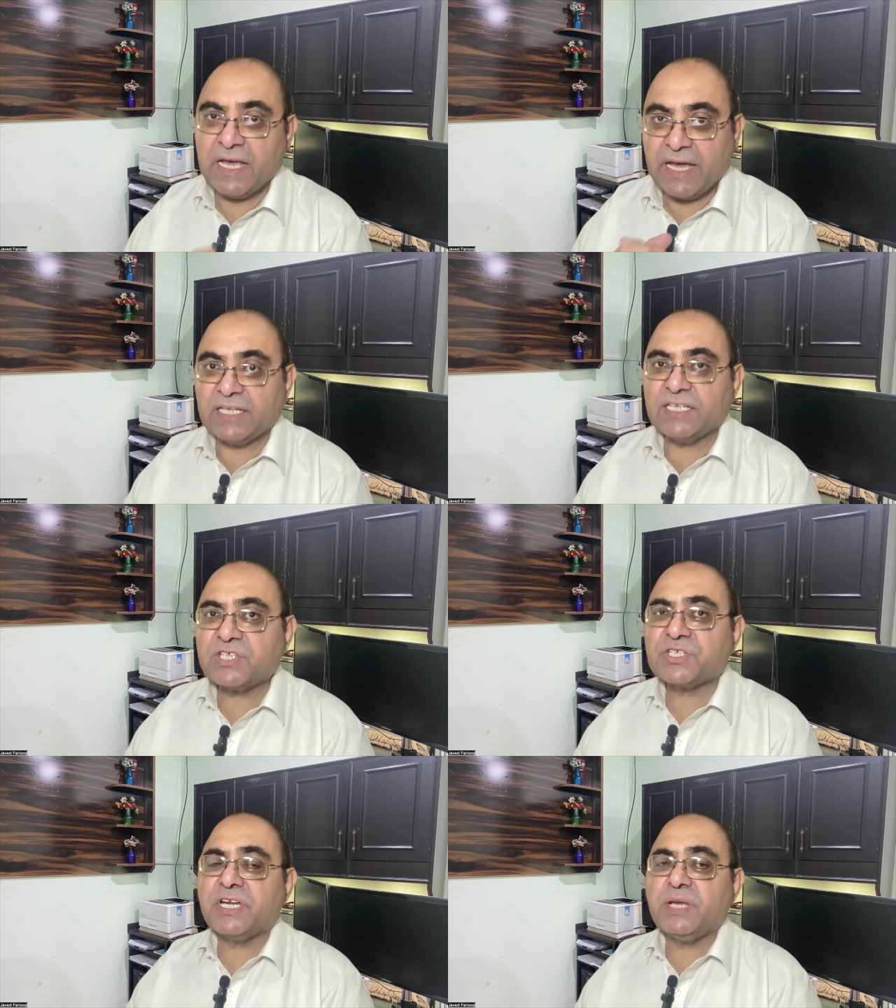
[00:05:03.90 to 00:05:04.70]
Another
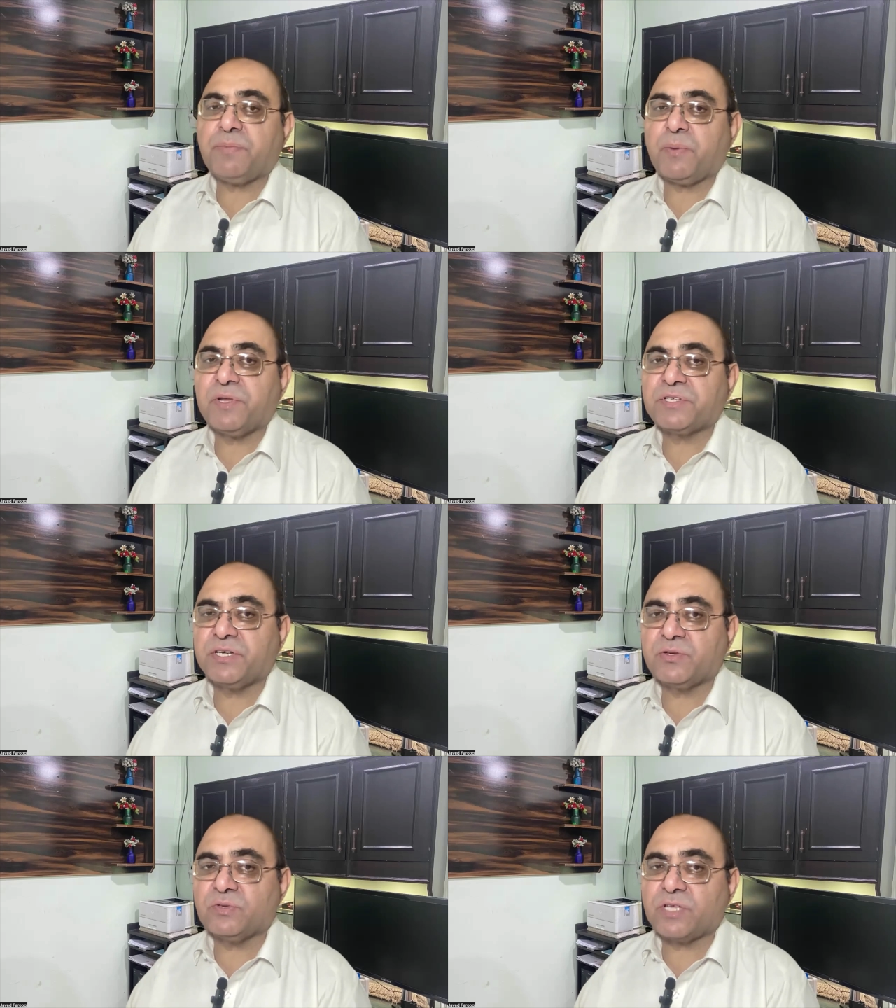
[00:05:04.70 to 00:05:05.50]
study published
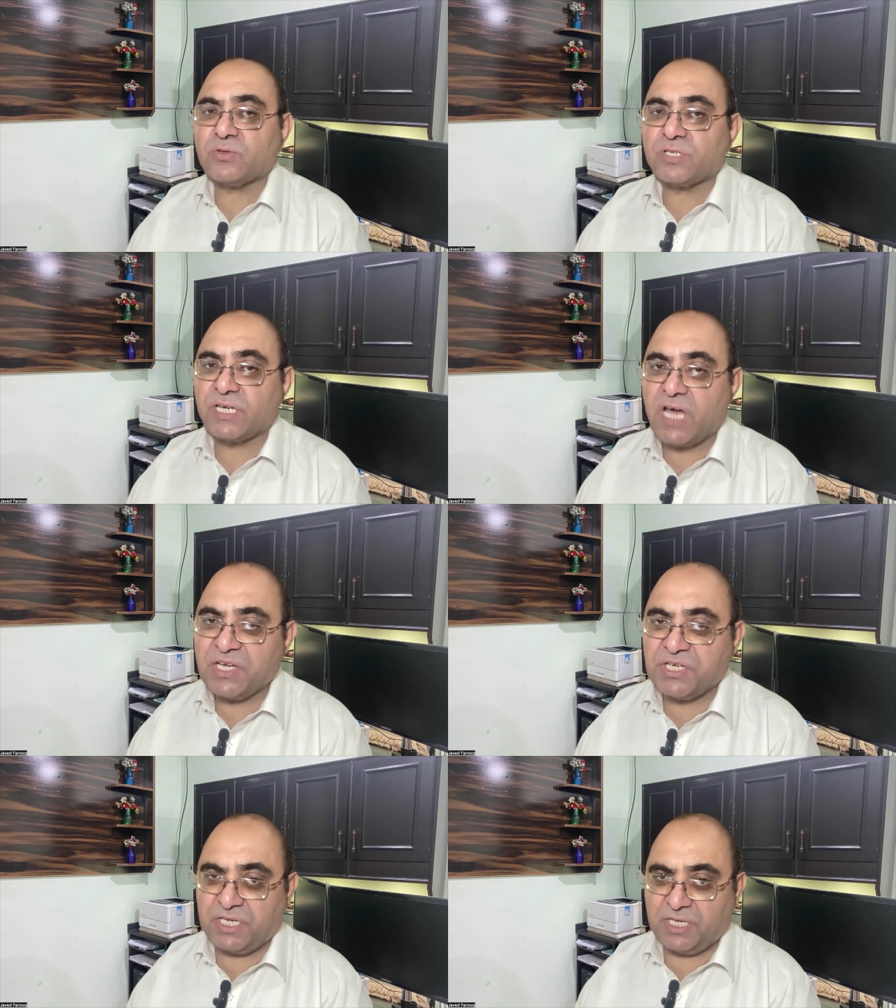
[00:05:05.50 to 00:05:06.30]
in
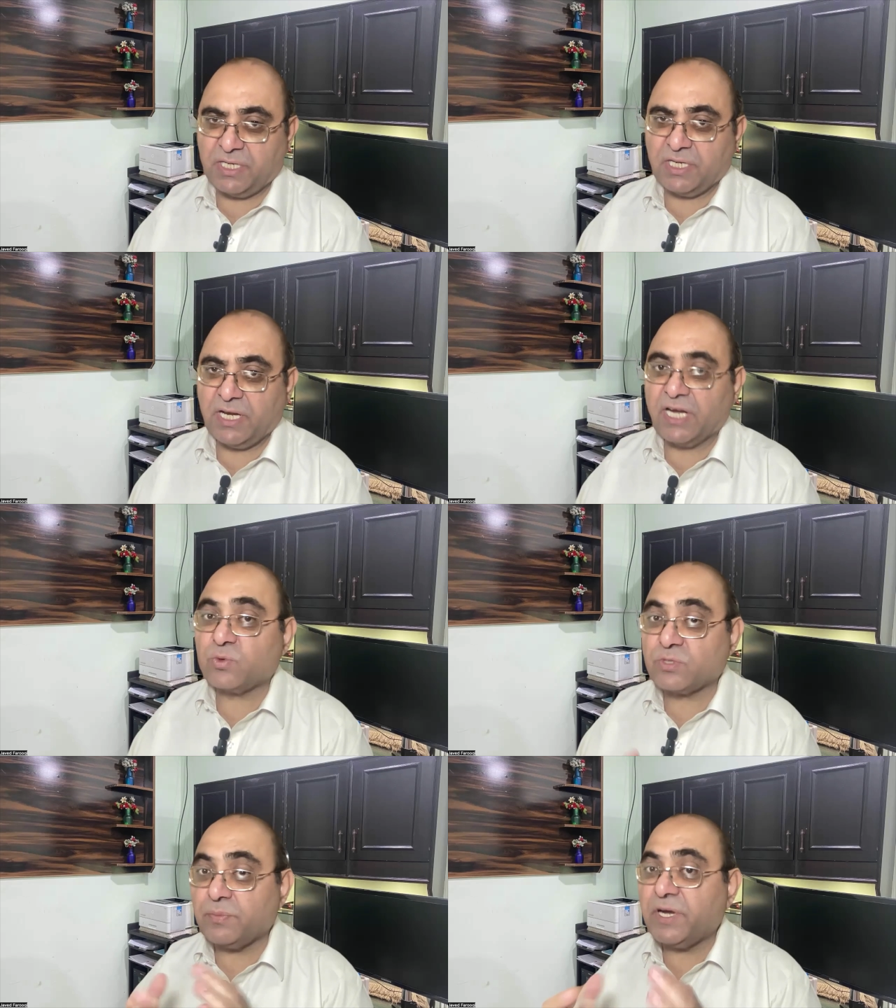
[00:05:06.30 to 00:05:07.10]
2019, it
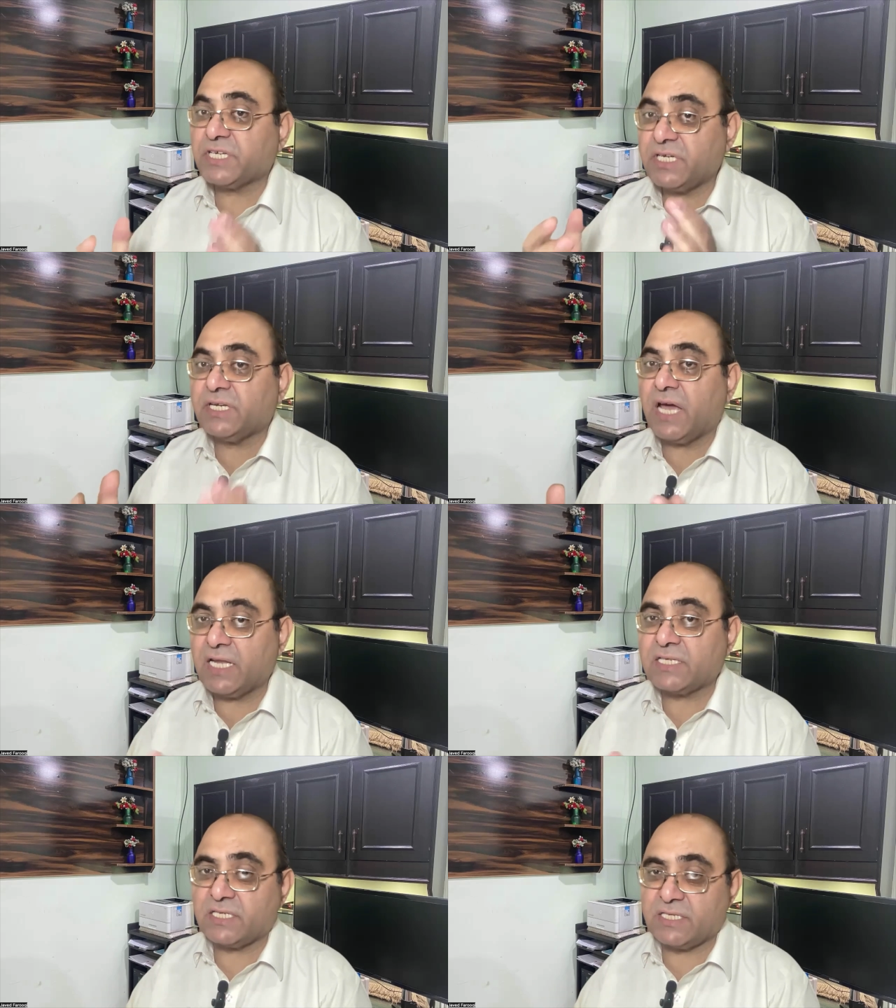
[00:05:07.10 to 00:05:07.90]
was a
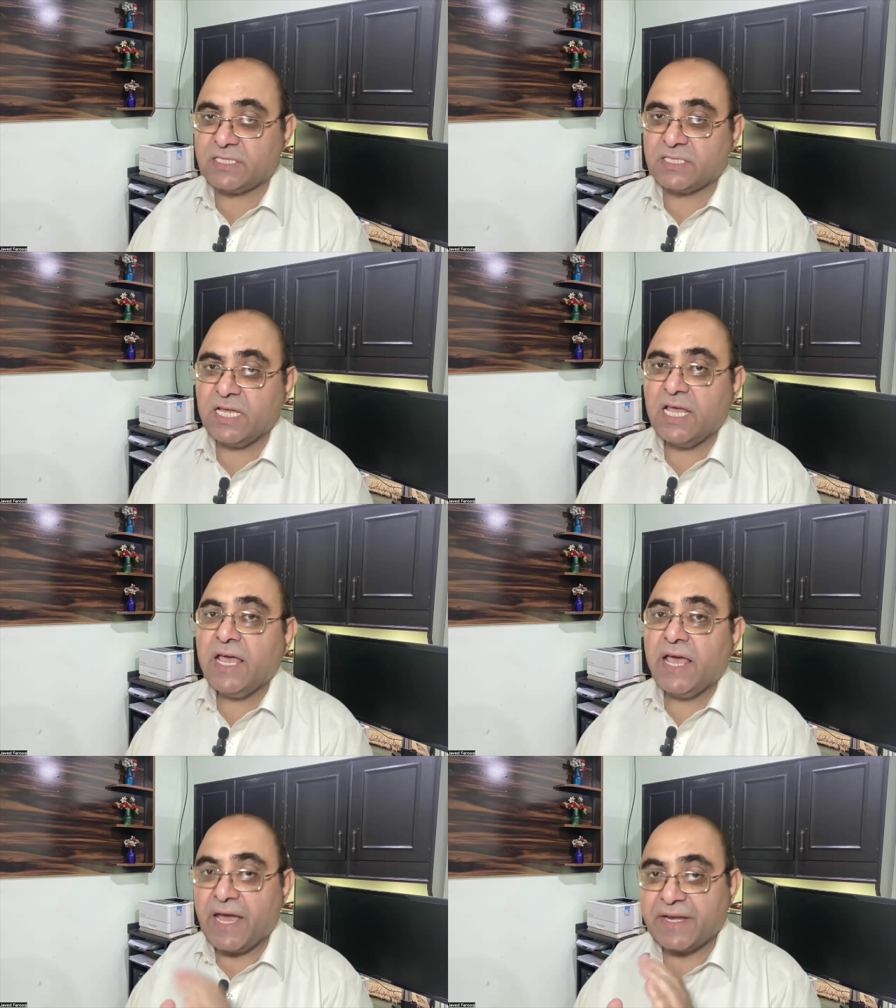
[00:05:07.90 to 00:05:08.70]
meta-analysis,
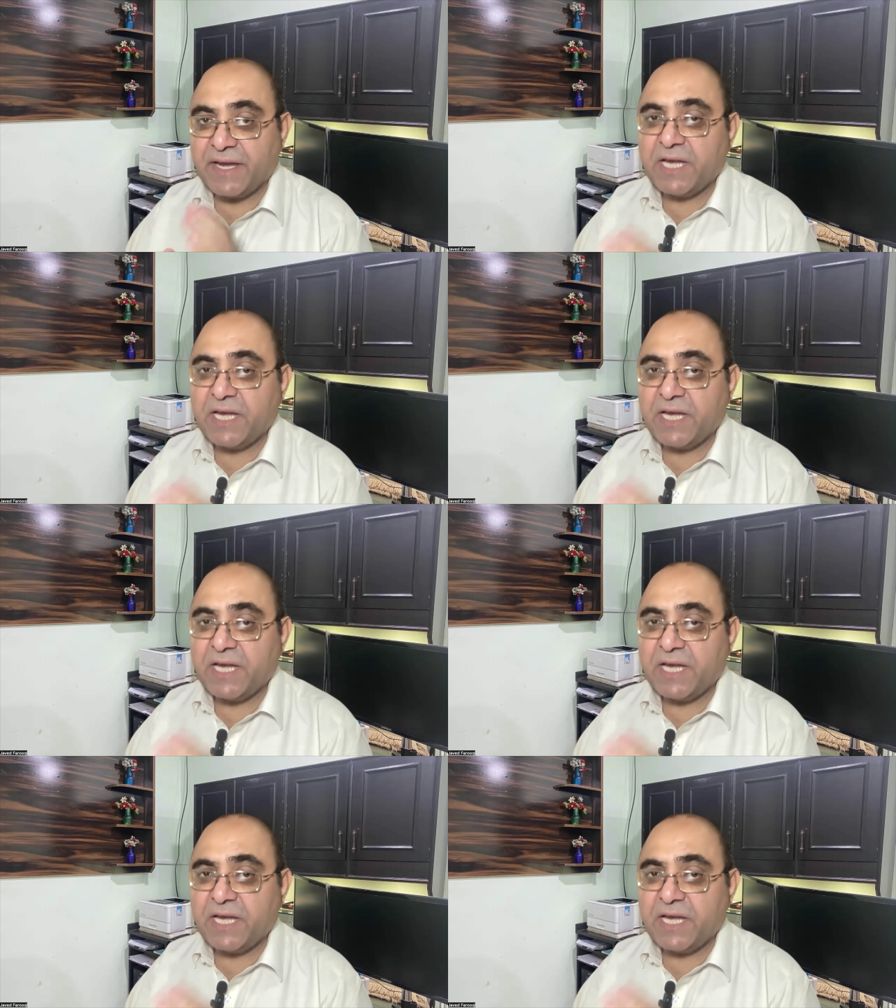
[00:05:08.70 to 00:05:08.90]
and